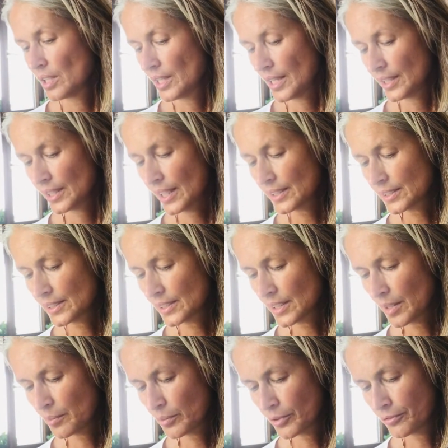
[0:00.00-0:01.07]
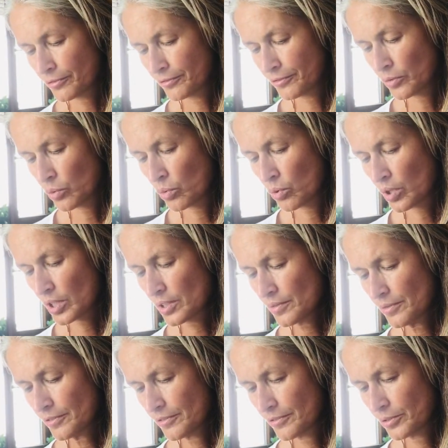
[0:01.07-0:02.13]
And that's the number 4
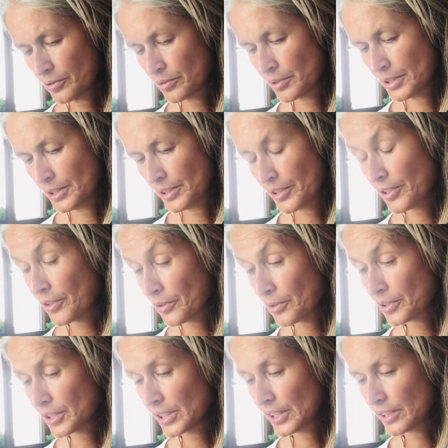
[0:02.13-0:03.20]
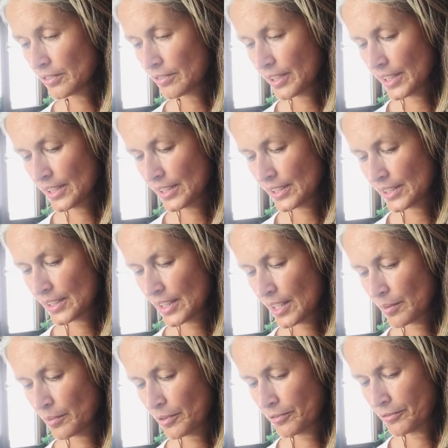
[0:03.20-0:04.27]
for 13, right? That's the
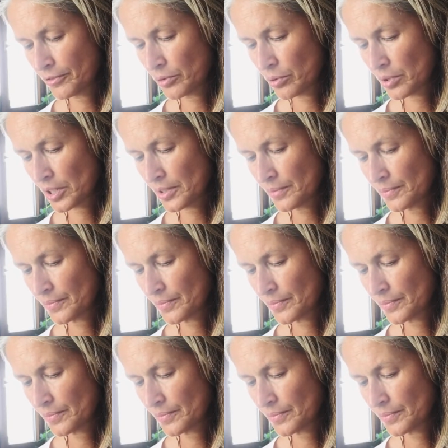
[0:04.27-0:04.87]
number 4.